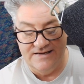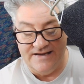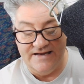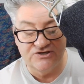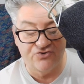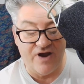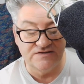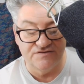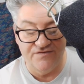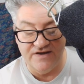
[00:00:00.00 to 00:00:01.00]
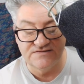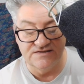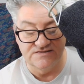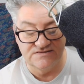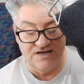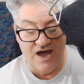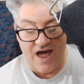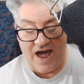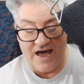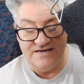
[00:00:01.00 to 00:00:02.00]
It transfixes
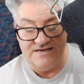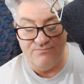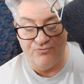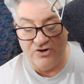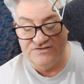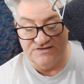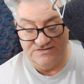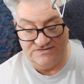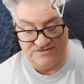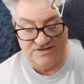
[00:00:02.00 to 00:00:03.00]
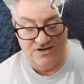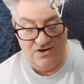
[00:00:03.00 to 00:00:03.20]
and imprisons.